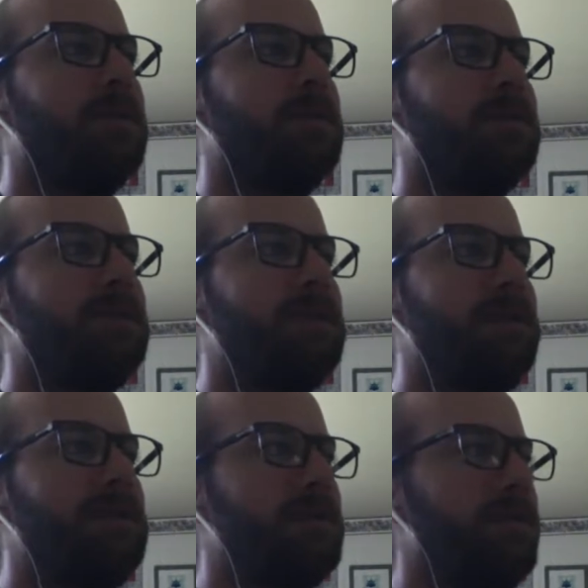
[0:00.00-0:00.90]

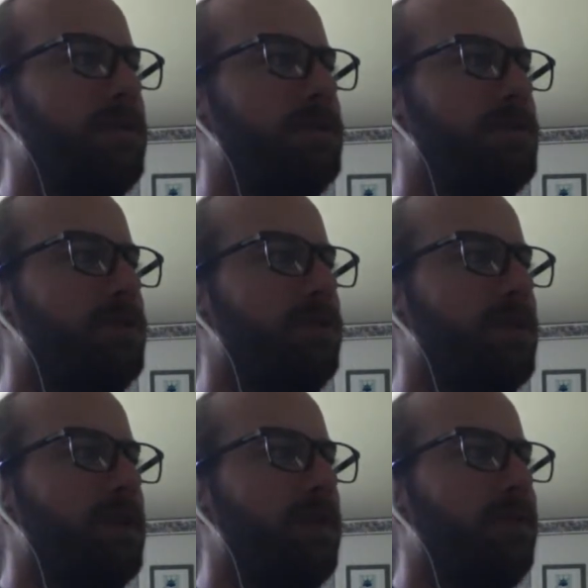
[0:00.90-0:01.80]
decent YouTube
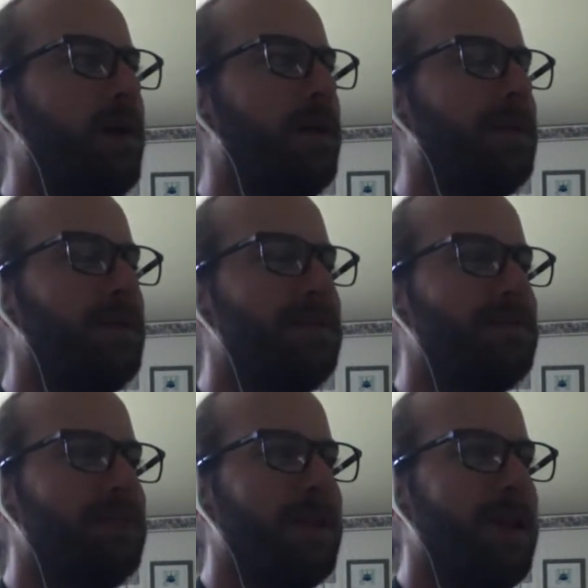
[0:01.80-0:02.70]
video about it. I think it's
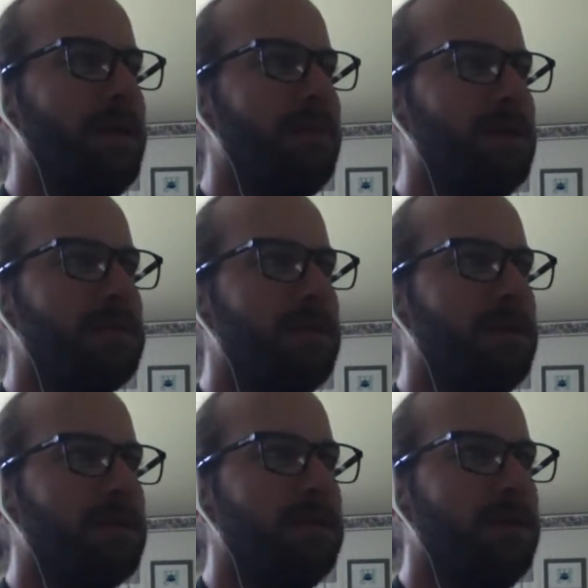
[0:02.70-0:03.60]
only like 8 minutes
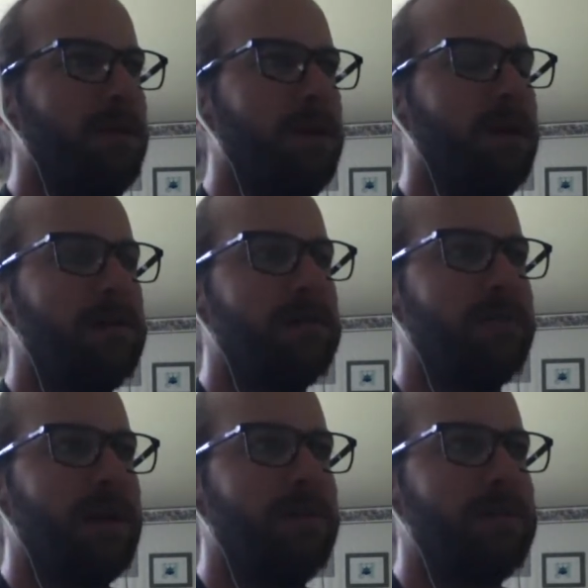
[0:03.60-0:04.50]
long. And
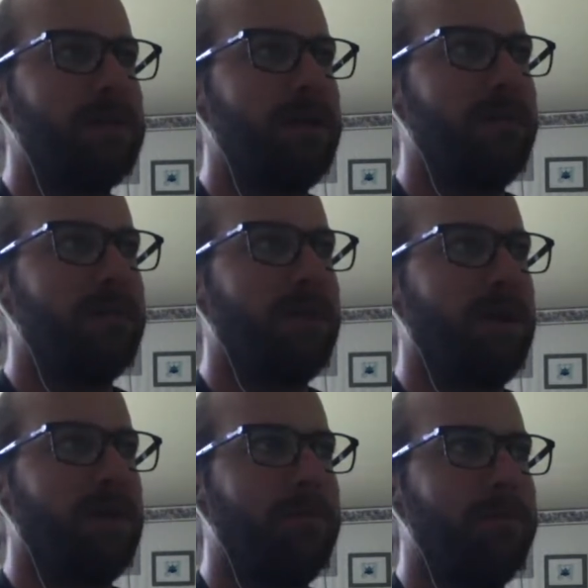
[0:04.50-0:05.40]
sometimes if
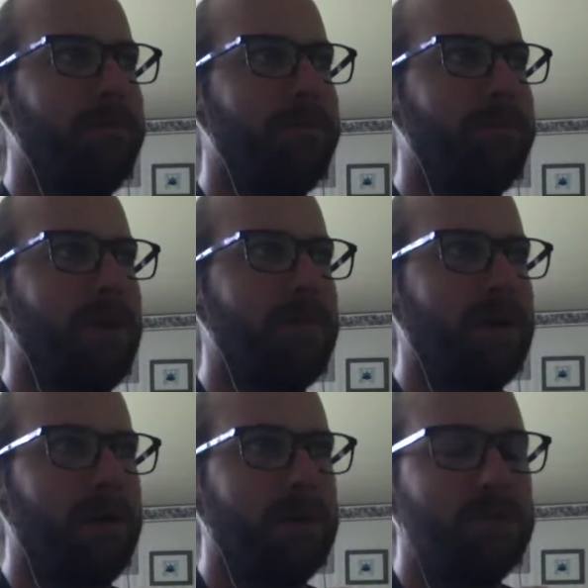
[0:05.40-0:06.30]
like my
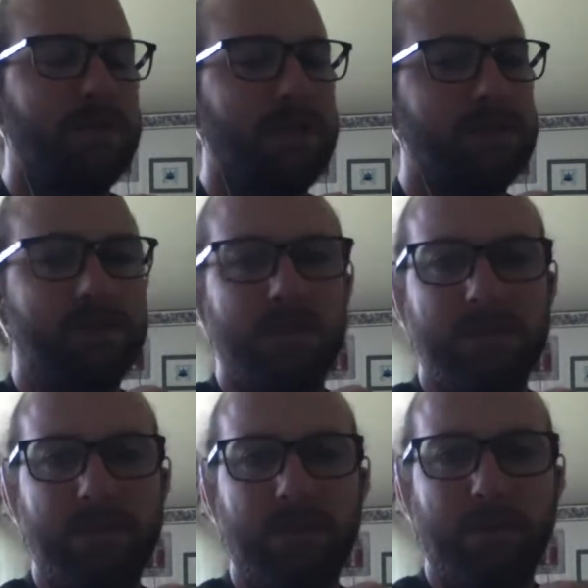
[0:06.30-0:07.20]
college classes get
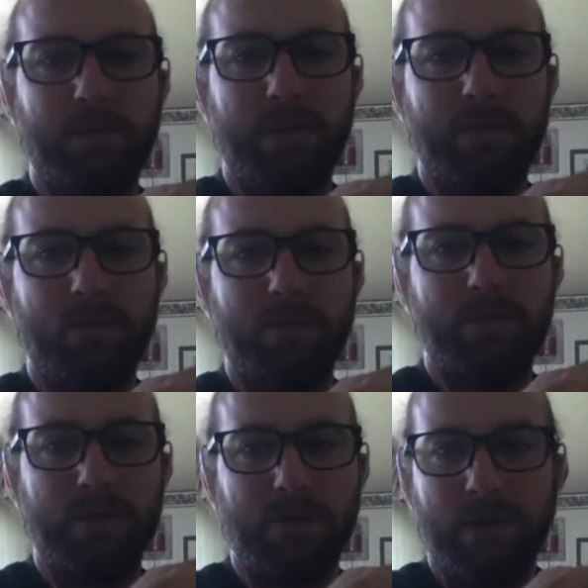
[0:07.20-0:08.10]
stuck, I'll play it for them.
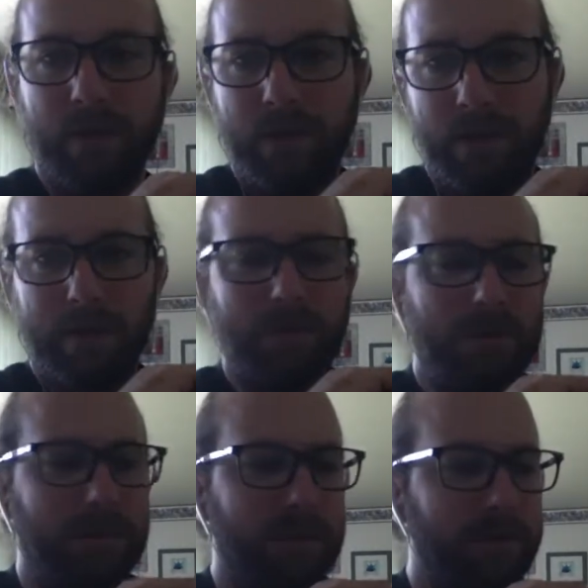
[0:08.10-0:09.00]
So I can put the
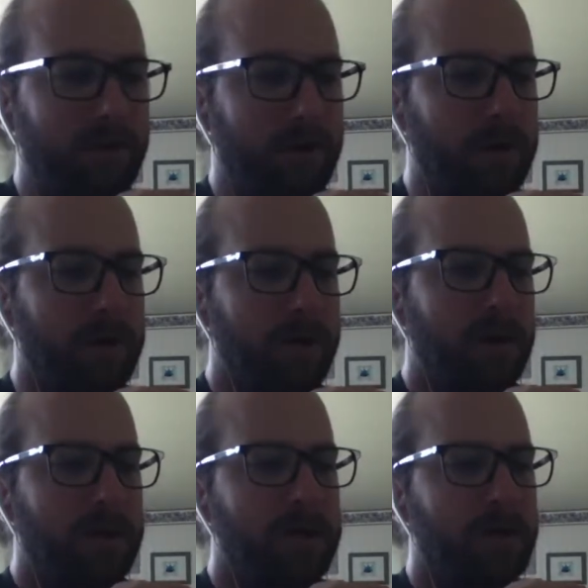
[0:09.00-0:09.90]
link for it
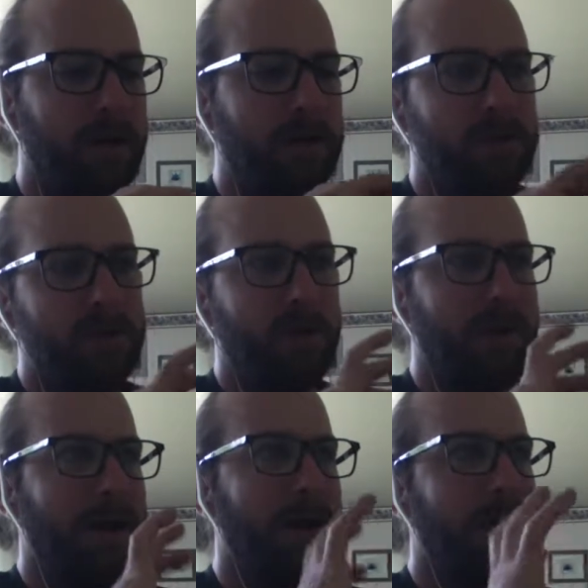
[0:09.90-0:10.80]
to kind of show
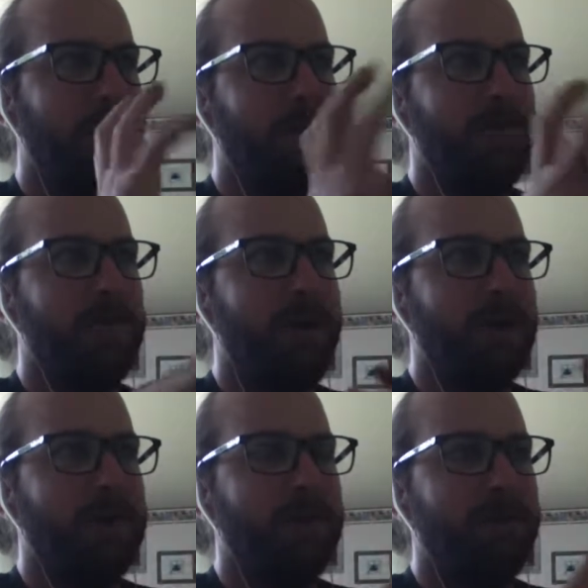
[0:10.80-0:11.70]
how the
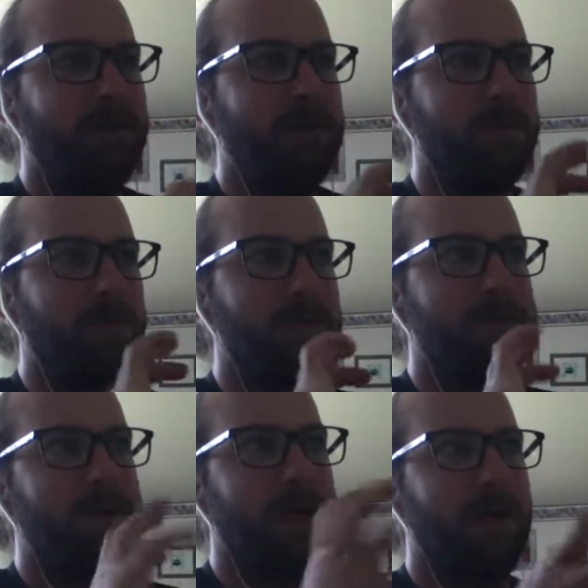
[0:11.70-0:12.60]
magnetic field works
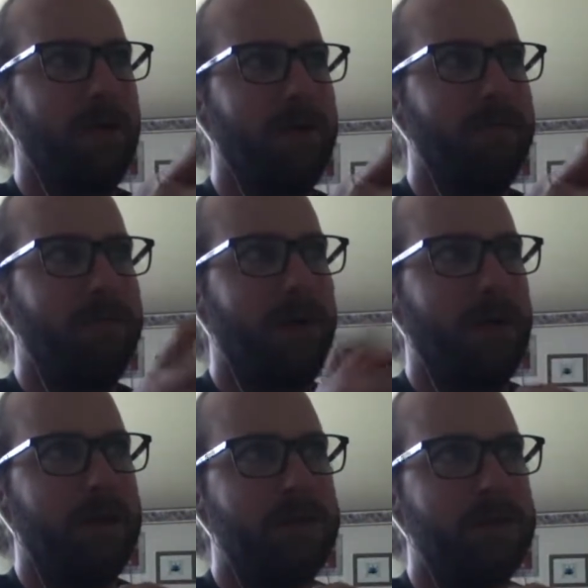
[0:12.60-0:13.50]
and how it might,